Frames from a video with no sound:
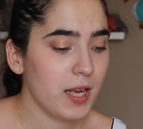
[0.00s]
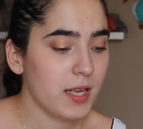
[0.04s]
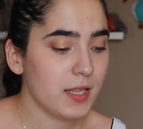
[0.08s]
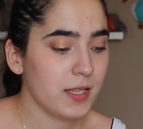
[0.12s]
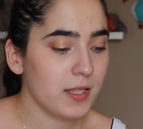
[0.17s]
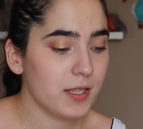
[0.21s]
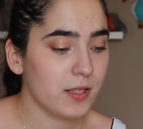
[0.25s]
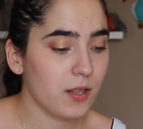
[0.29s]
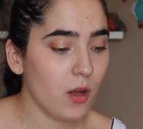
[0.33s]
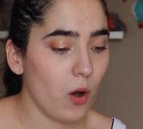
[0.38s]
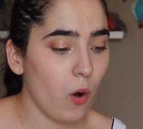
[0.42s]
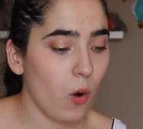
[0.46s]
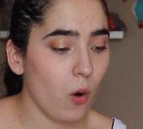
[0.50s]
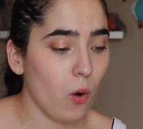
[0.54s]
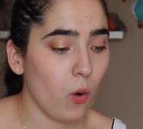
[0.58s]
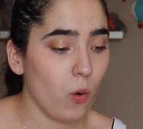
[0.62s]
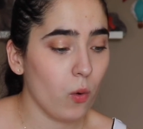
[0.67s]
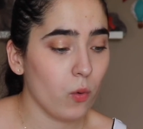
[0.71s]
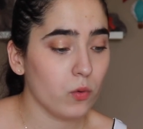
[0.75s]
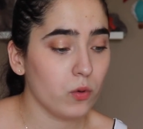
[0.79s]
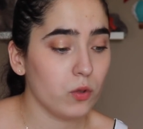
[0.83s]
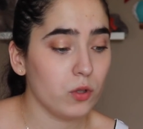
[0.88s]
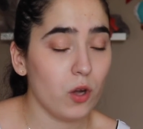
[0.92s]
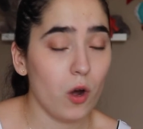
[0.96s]

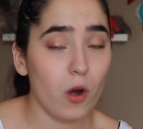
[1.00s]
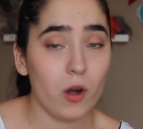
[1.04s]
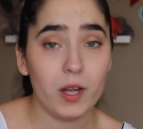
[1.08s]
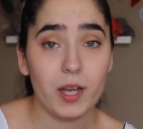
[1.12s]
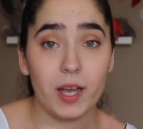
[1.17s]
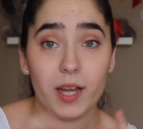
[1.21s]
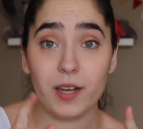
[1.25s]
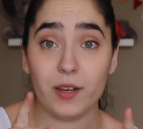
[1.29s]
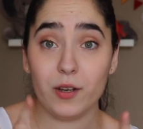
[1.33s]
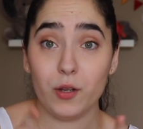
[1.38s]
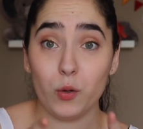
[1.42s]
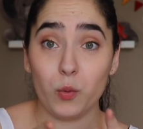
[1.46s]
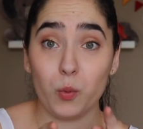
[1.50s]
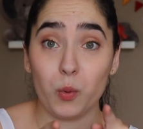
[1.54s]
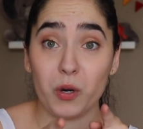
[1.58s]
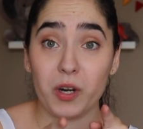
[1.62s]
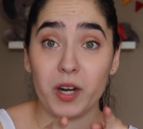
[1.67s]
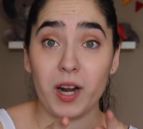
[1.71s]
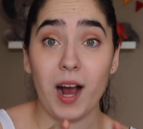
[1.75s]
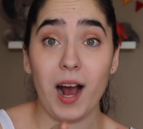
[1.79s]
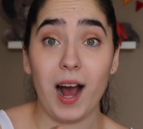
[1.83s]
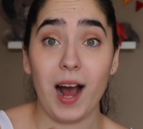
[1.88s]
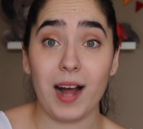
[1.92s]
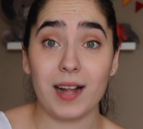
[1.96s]
So don't get
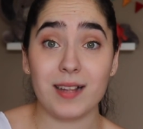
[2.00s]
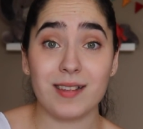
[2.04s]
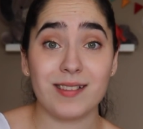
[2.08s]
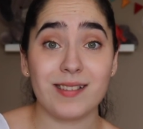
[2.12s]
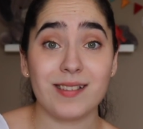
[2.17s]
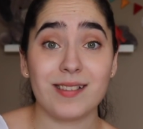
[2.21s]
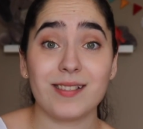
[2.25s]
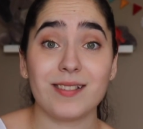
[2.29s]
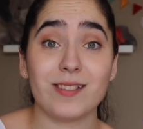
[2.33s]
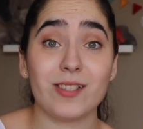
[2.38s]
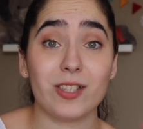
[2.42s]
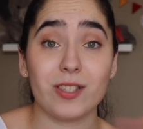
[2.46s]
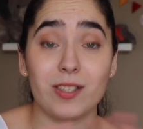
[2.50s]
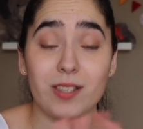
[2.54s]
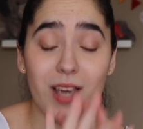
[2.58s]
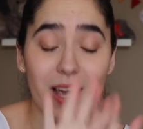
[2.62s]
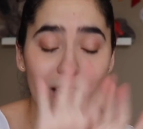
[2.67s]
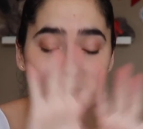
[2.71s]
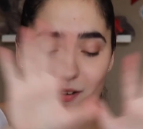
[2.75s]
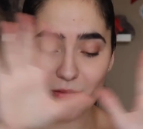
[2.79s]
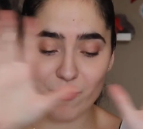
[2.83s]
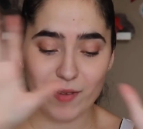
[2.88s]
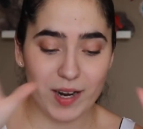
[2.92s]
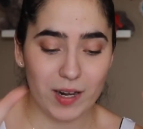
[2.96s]
newborn hats, just
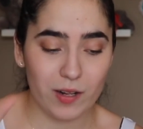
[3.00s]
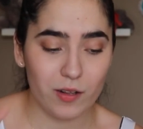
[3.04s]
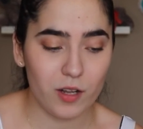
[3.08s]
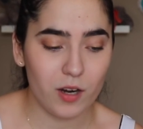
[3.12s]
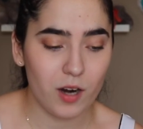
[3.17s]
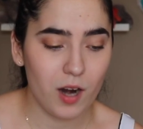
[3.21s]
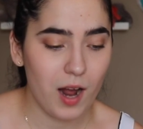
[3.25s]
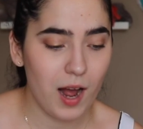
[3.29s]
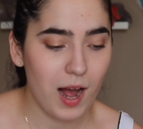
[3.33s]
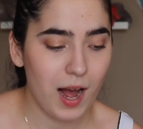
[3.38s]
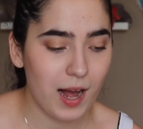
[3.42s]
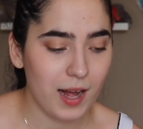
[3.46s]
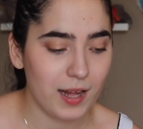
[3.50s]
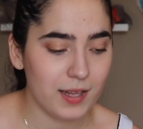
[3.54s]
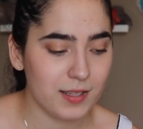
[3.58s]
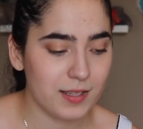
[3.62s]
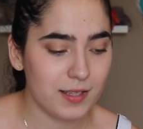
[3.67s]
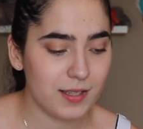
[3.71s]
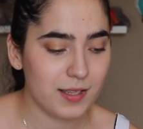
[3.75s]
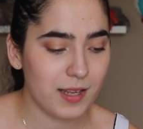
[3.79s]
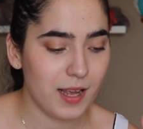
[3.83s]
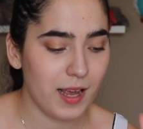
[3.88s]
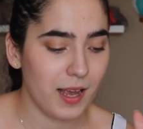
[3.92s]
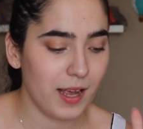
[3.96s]
get regular
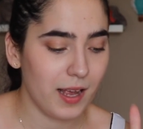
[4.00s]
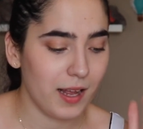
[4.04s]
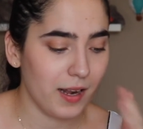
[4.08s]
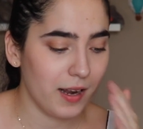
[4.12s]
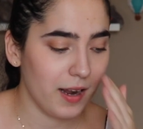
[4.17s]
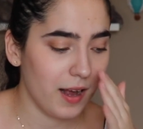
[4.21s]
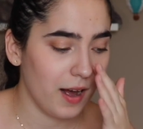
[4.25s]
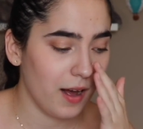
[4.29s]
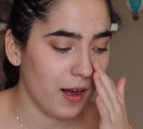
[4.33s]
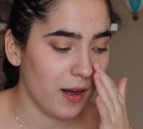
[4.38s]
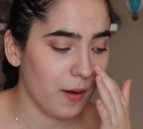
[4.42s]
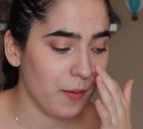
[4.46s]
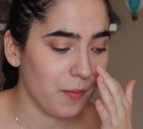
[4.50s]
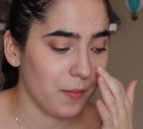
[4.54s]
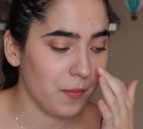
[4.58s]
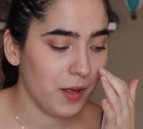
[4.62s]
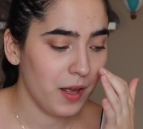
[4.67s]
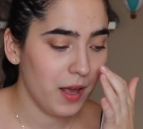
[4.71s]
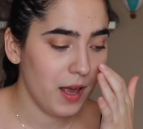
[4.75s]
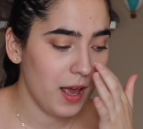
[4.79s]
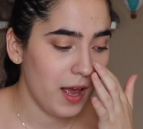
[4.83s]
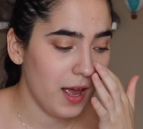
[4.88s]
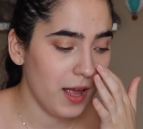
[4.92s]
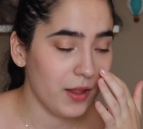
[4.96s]
hats, and
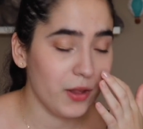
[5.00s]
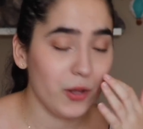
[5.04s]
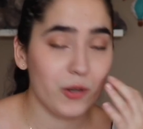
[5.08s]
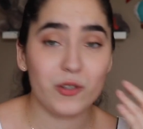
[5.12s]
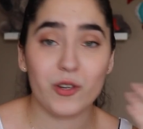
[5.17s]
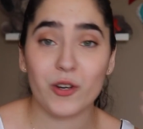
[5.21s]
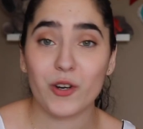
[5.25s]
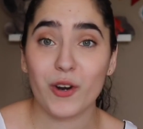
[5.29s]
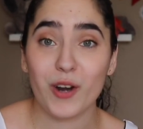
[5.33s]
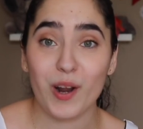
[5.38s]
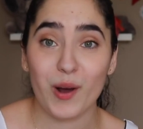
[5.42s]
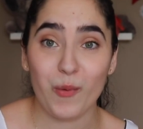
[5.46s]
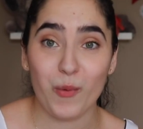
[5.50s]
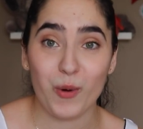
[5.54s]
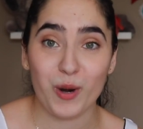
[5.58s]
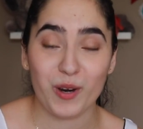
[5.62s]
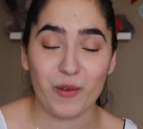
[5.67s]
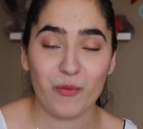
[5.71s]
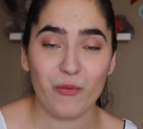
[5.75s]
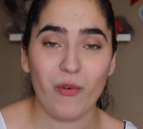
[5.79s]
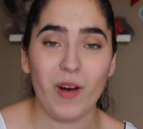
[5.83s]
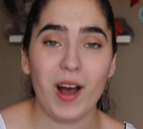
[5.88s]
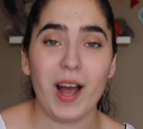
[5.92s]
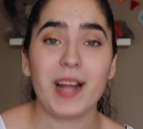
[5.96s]
those are gonna
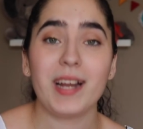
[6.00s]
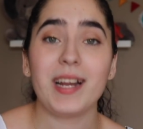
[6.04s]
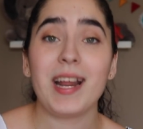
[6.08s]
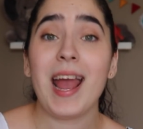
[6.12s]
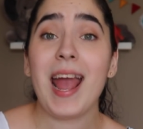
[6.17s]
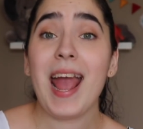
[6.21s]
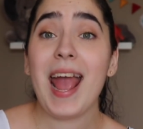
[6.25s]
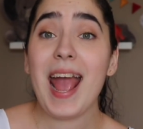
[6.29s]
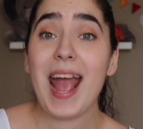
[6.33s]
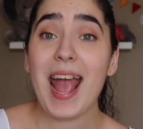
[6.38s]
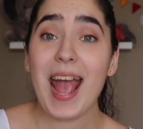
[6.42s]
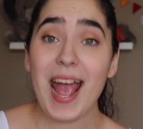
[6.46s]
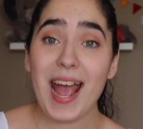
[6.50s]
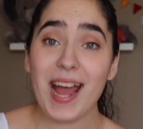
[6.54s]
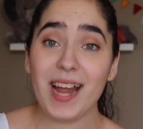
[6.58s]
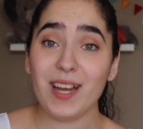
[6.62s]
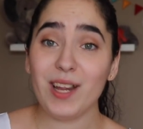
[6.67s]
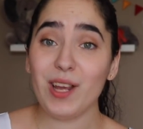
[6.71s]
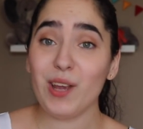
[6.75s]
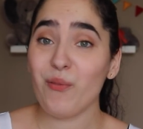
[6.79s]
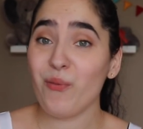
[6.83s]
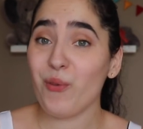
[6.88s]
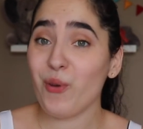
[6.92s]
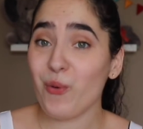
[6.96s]
work fine.
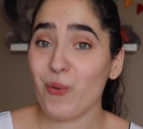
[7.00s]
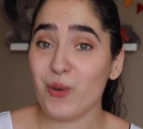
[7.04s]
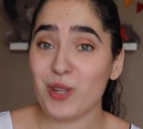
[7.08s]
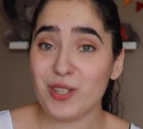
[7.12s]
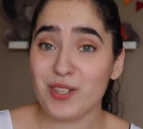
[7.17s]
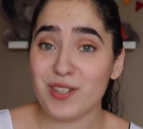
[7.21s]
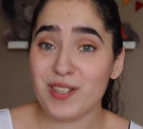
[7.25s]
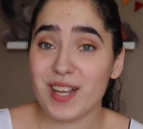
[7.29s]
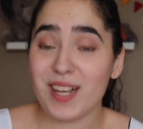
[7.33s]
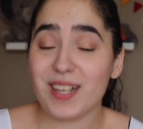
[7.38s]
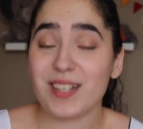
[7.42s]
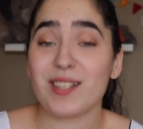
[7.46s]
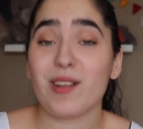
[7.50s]
And if you want to take